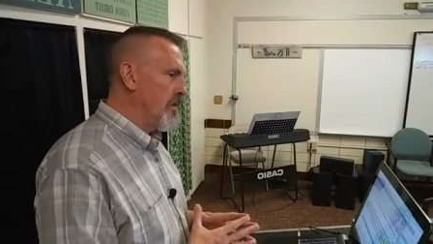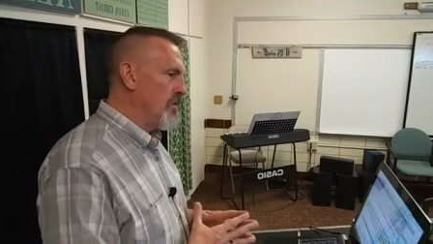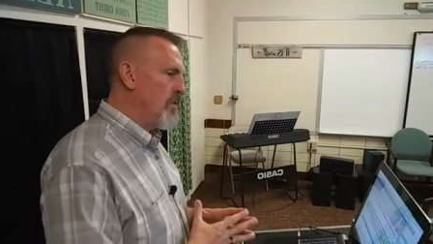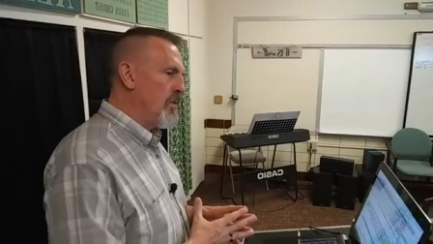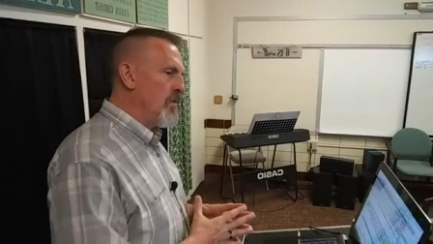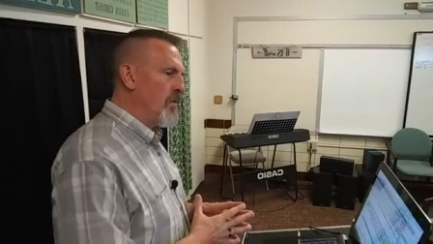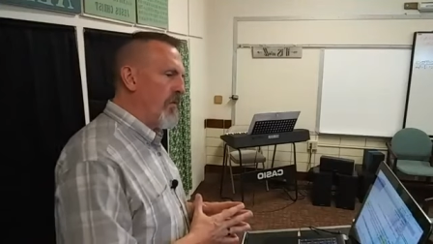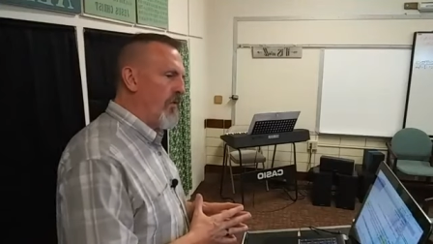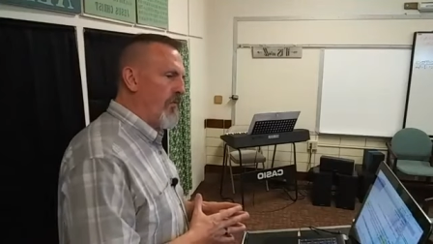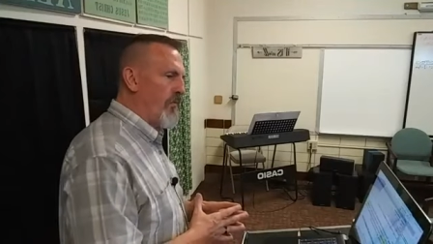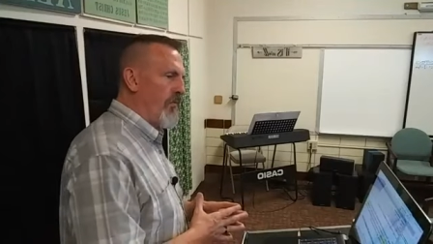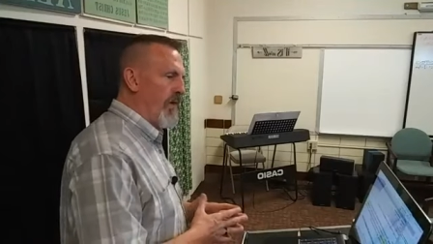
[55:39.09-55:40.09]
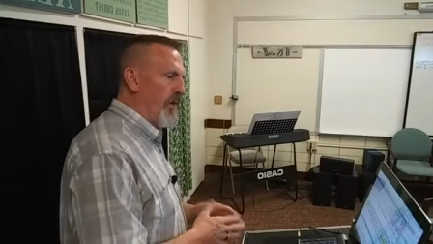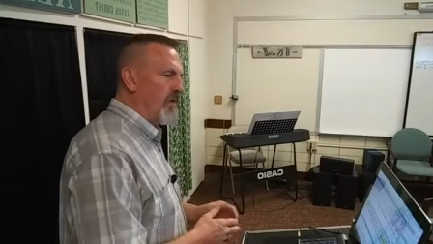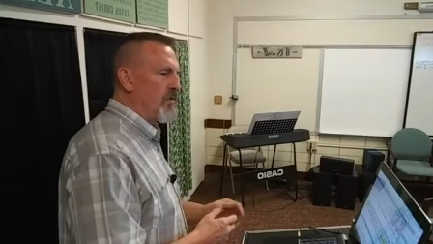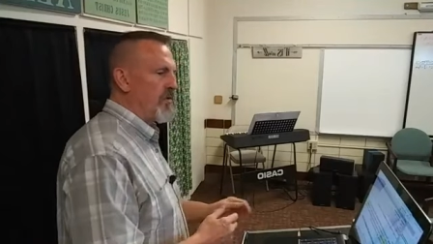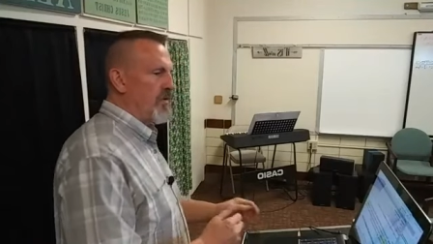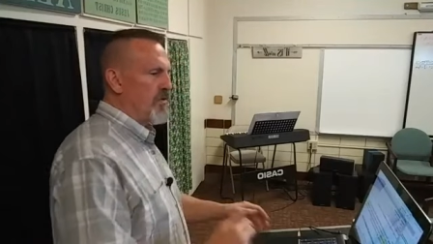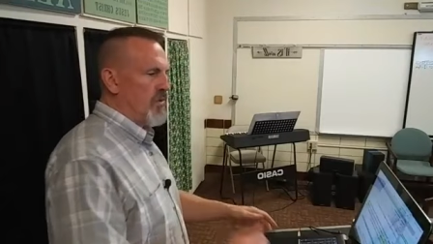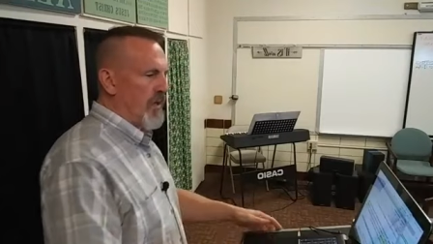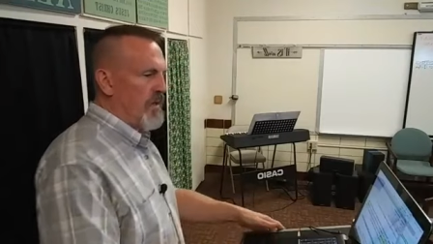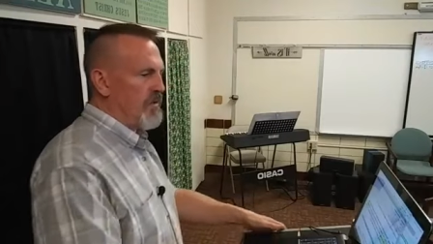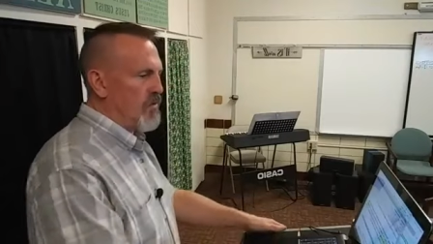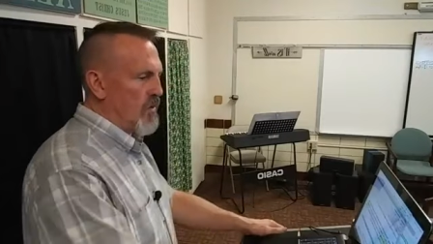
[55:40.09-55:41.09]
to finish the
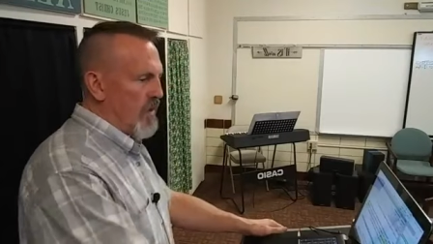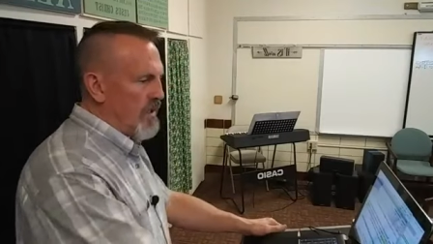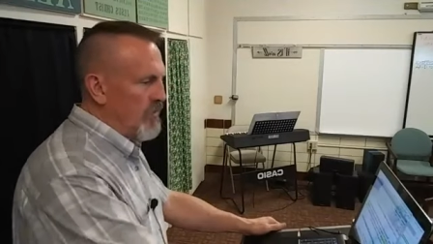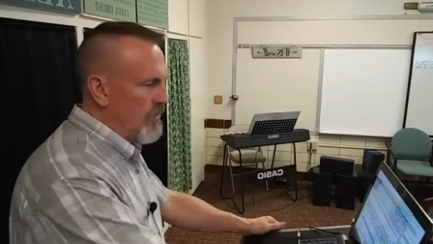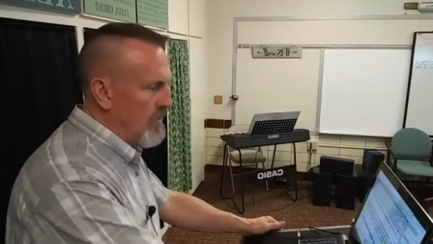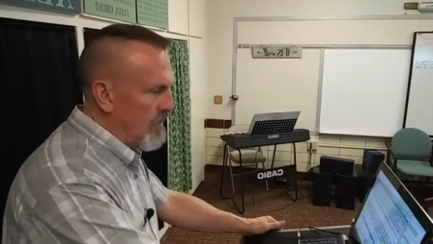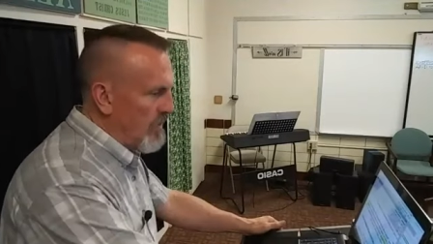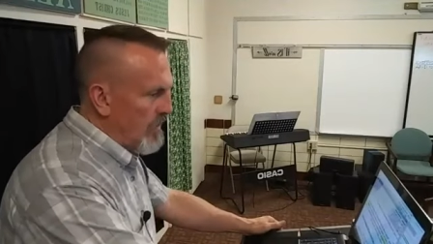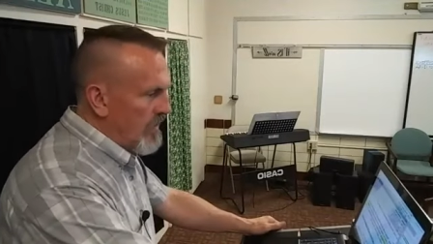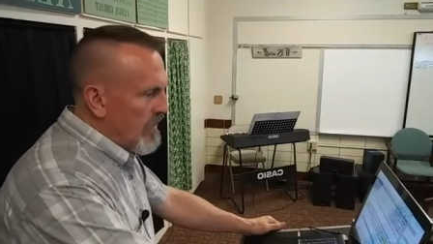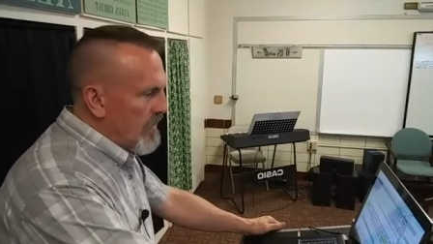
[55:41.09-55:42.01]
transgression,